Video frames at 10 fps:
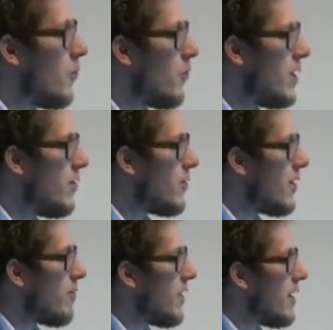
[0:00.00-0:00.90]
we do
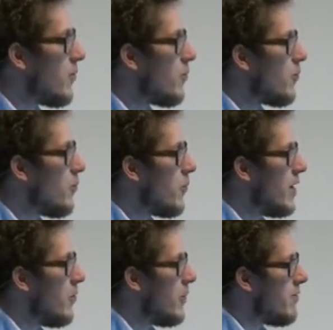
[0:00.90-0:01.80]
something,
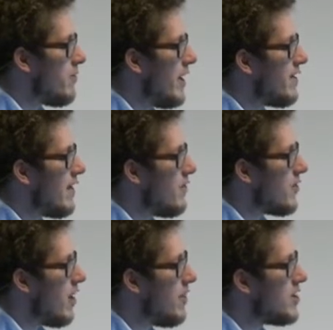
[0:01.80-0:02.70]
we basically,
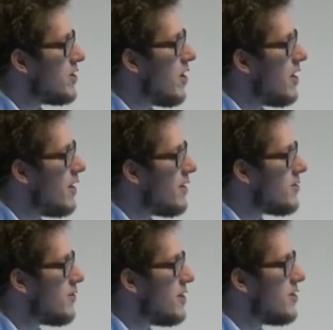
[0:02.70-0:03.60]
so I mentioned earlier the
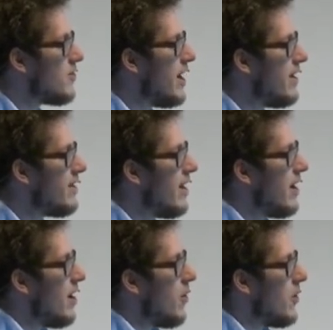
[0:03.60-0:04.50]
transmission rate,
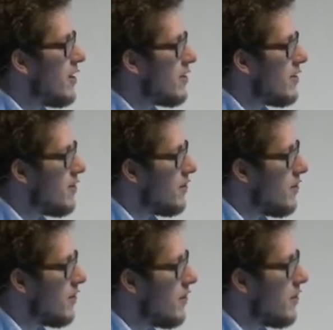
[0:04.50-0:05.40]
we
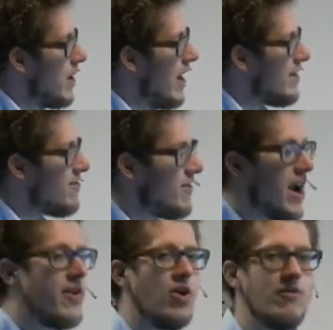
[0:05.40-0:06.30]
let it
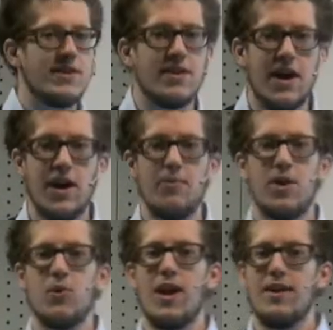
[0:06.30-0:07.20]
vary over time,
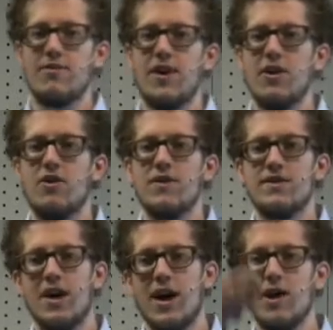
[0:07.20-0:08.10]
and we let it vary over
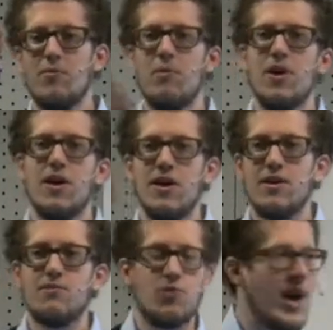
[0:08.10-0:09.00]
time
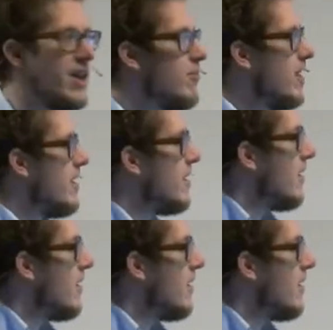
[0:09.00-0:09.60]
randomly.